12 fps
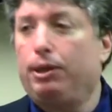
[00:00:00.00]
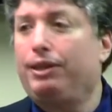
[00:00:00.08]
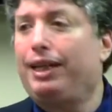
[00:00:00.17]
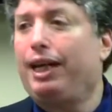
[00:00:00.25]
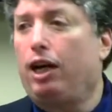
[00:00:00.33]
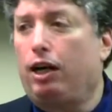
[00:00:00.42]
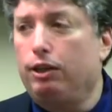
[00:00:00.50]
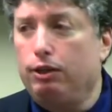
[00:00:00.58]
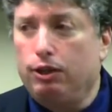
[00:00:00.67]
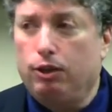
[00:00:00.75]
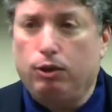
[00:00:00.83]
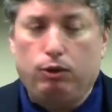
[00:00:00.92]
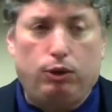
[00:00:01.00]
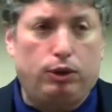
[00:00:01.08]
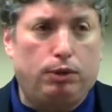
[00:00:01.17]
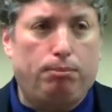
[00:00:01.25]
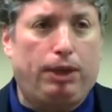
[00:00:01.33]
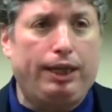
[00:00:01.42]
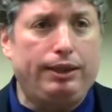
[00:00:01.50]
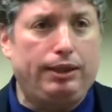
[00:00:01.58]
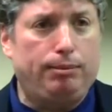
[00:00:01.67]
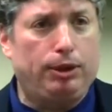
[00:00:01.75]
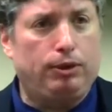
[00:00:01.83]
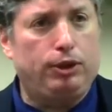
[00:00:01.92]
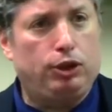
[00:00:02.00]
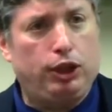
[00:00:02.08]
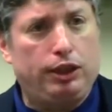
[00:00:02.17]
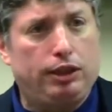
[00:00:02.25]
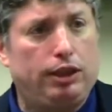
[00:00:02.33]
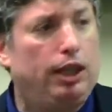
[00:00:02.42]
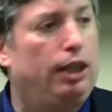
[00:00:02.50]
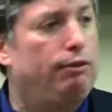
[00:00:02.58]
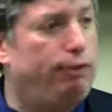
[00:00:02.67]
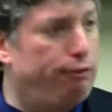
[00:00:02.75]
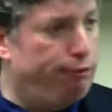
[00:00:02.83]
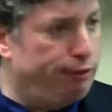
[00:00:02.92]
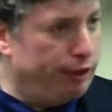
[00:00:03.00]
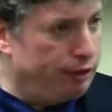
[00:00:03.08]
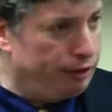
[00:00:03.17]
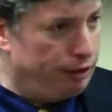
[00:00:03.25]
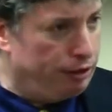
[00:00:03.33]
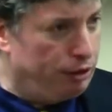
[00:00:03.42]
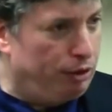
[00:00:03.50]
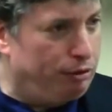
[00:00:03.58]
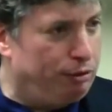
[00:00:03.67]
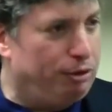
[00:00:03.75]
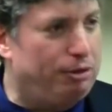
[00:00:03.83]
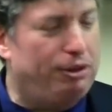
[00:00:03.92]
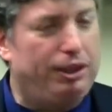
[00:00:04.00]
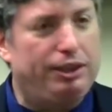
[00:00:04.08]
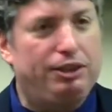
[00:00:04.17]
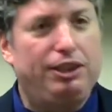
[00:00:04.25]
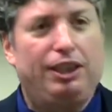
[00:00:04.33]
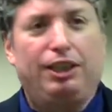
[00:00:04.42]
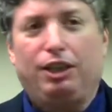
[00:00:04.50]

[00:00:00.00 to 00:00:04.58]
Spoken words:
but they are no longer binding because Jesus fulfilled the law for us.